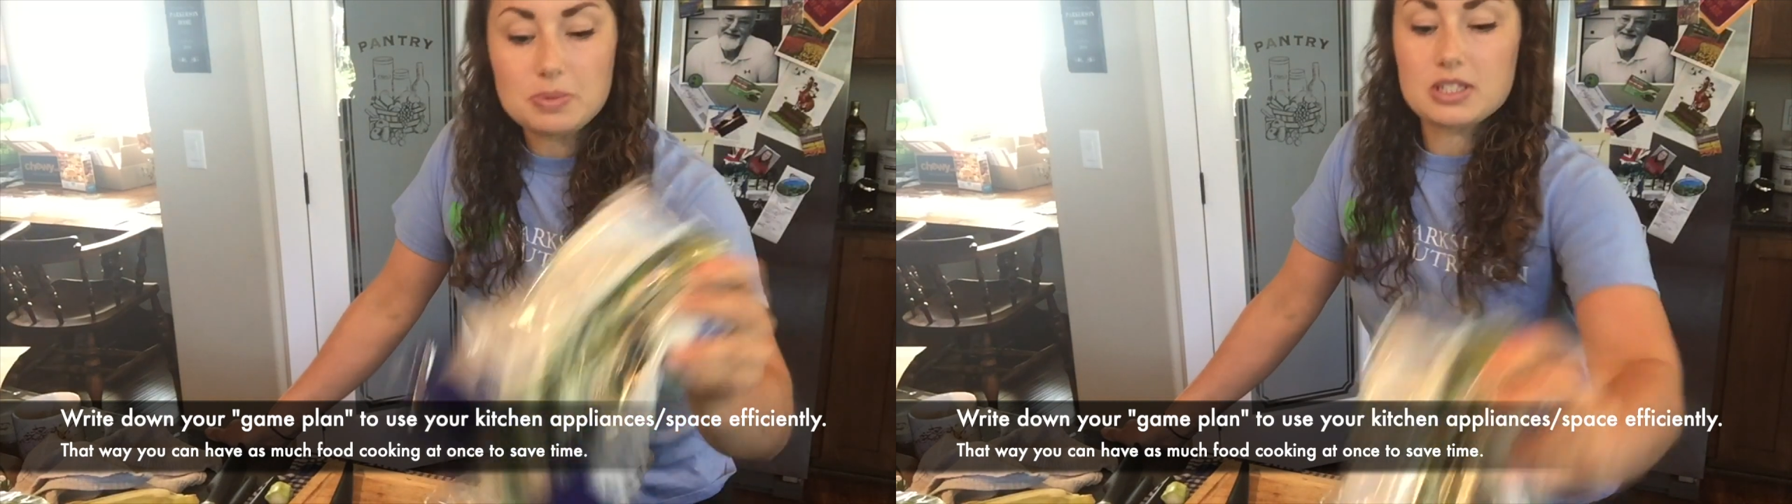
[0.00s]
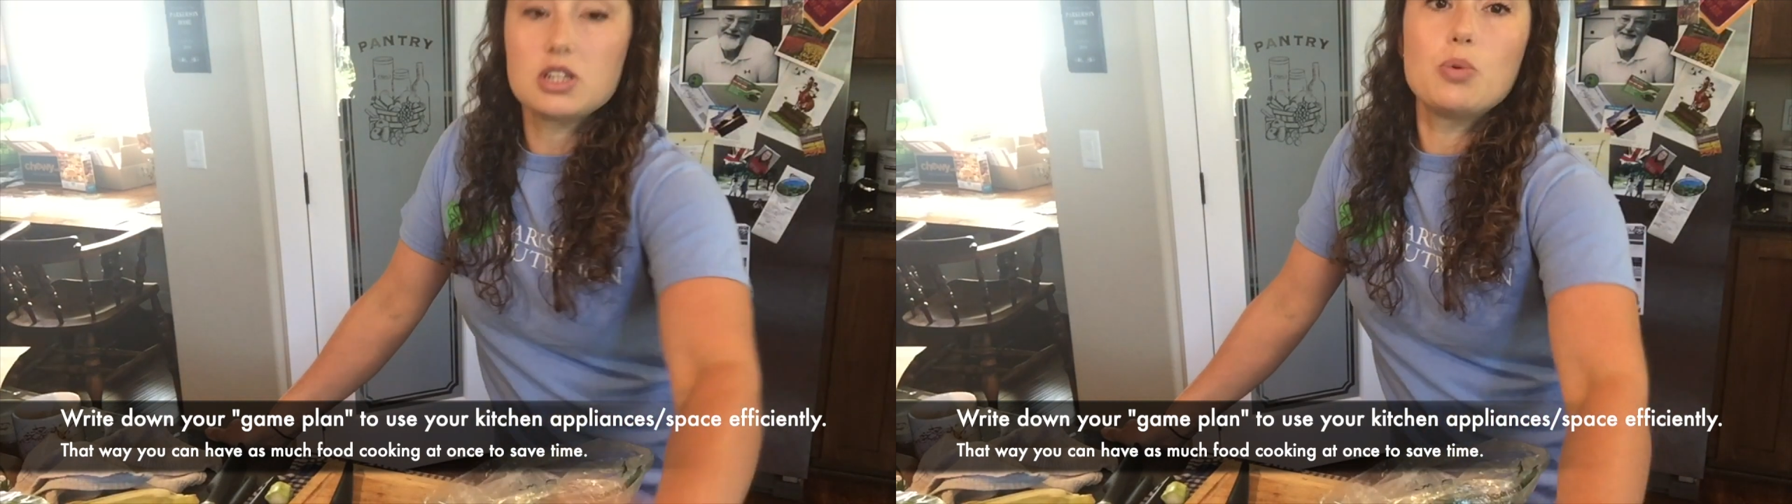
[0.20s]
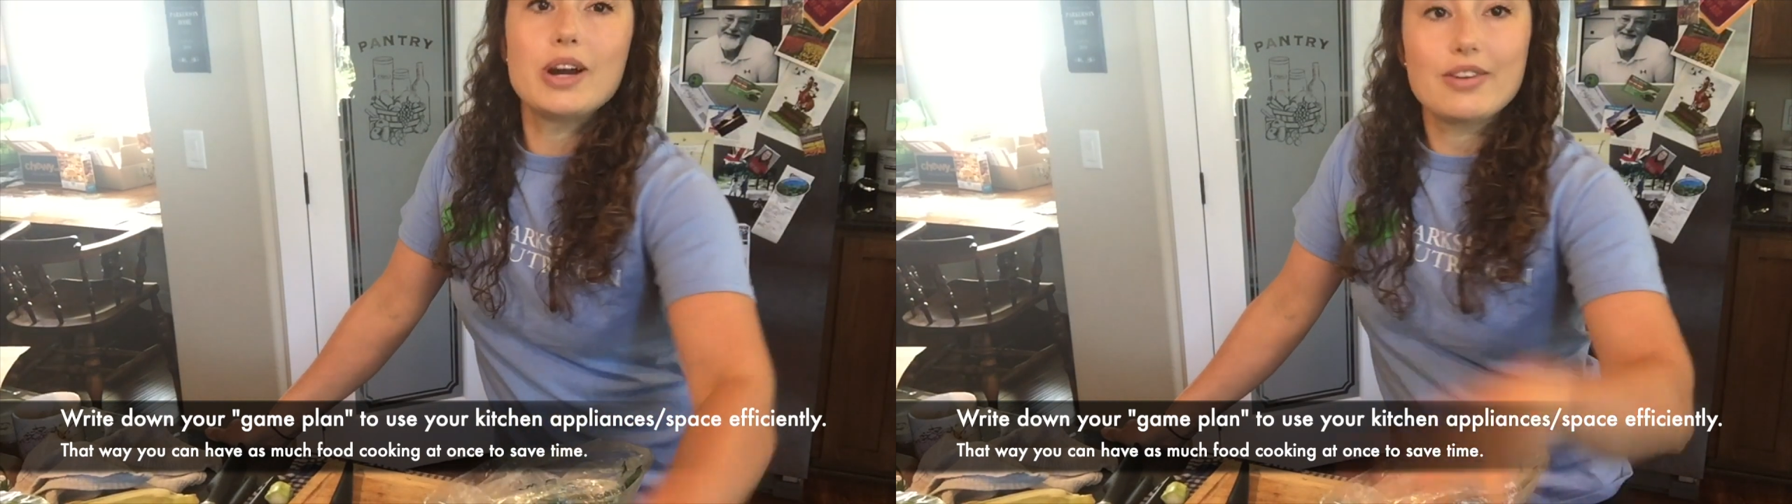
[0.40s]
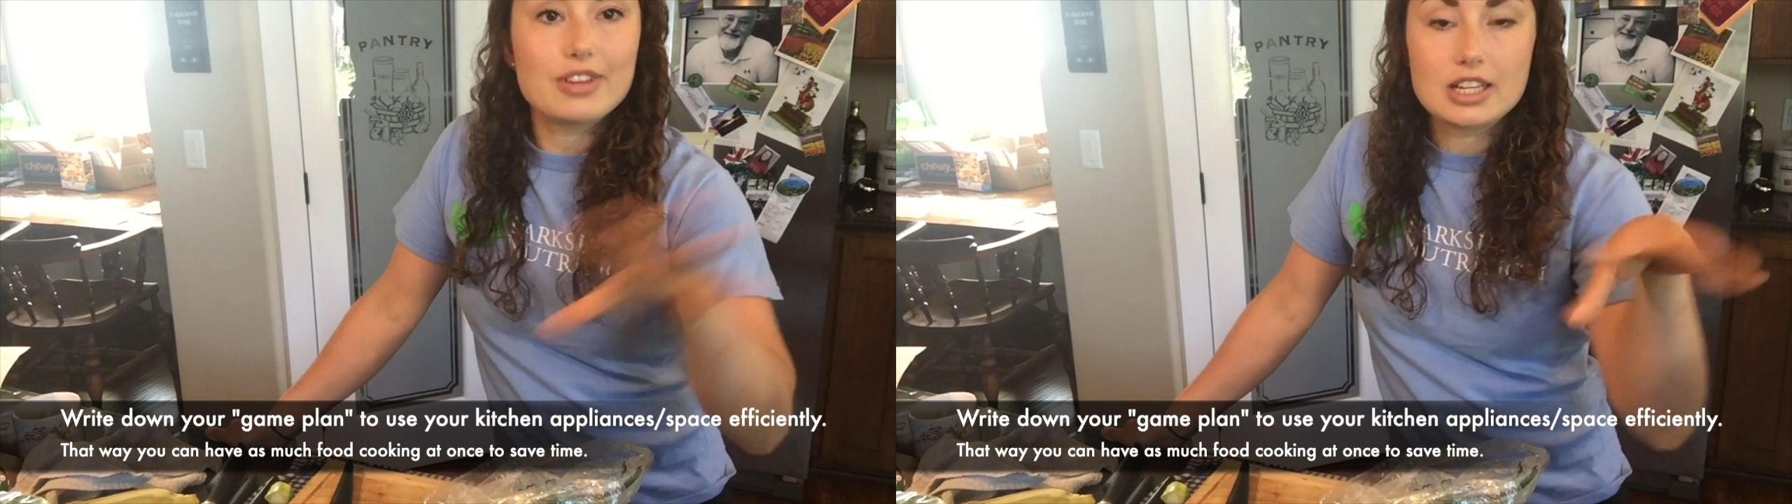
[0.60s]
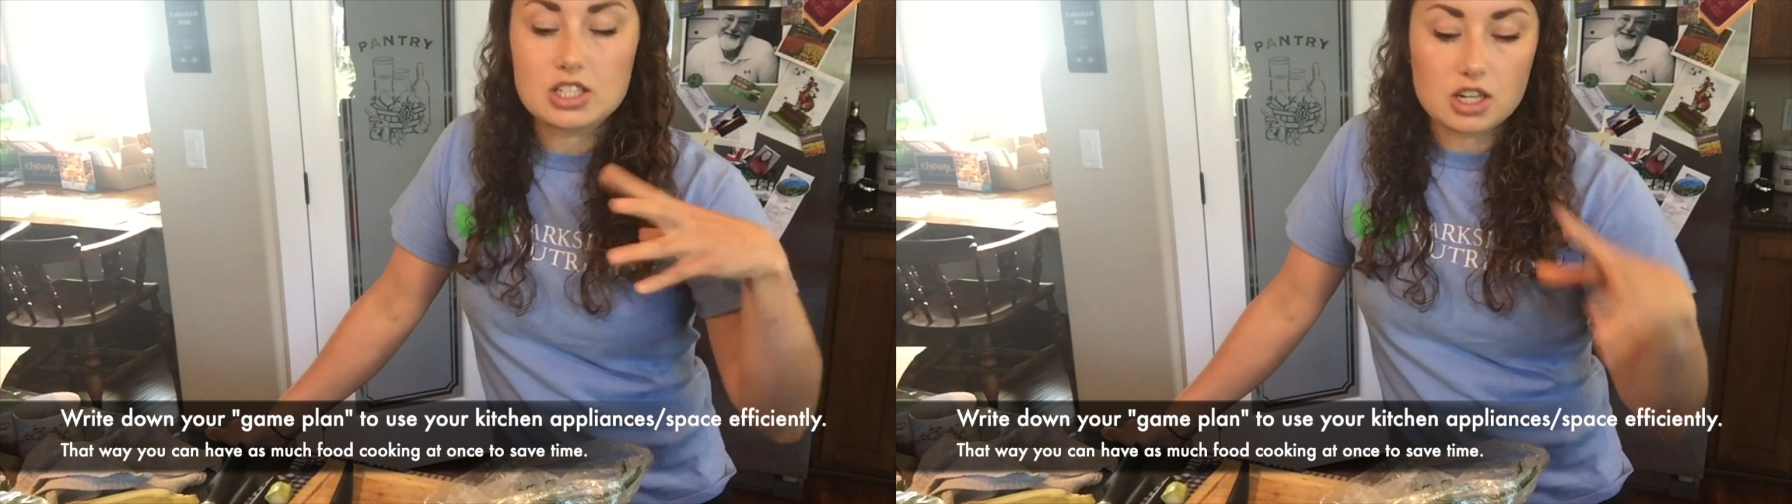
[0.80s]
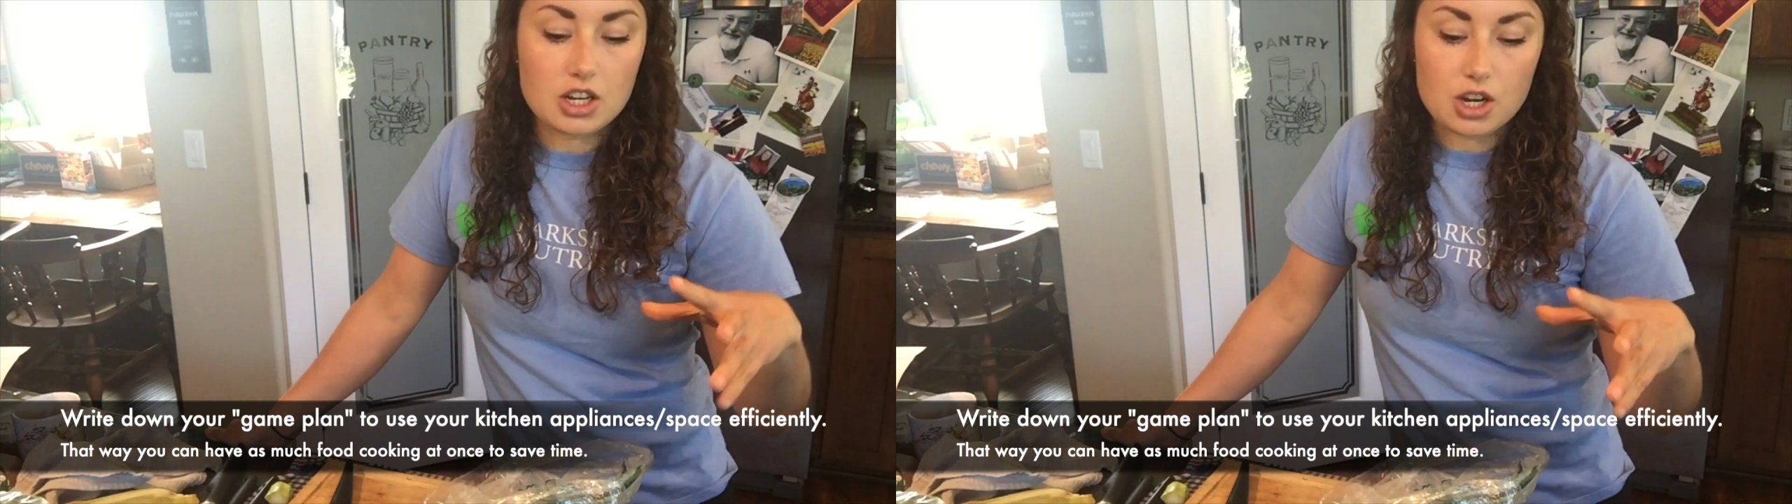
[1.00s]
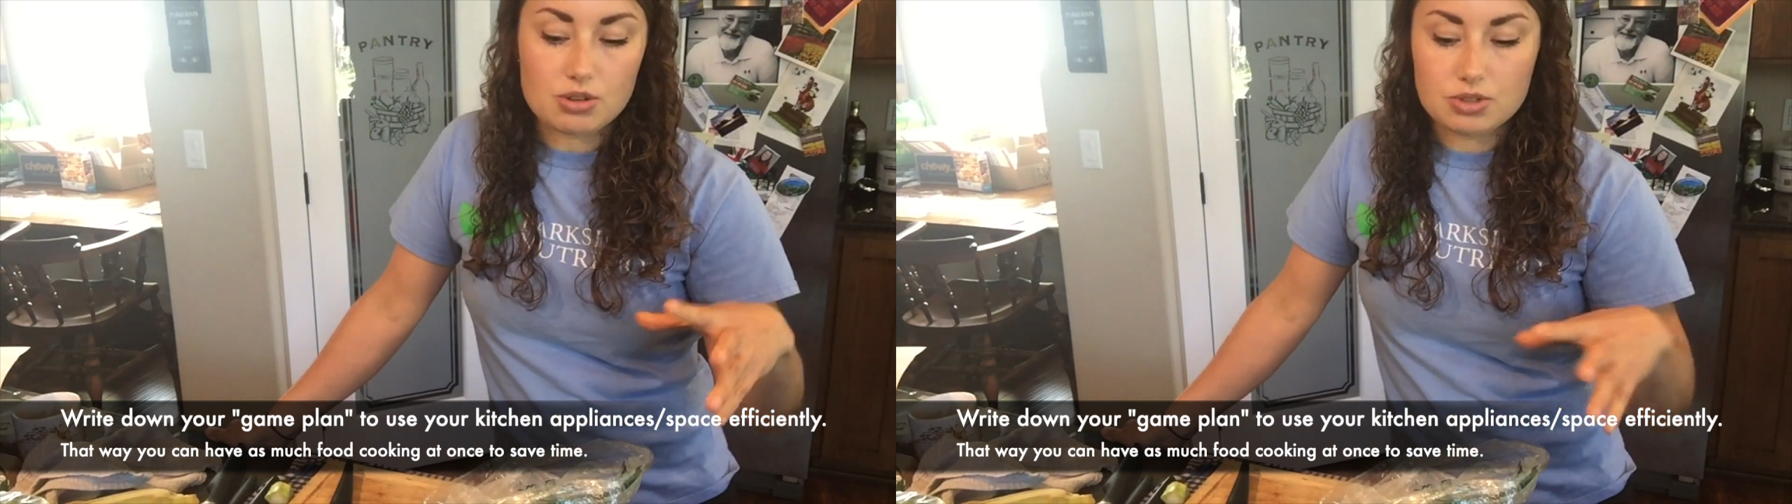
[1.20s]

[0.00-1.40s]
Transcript: basically where everything's gonna go.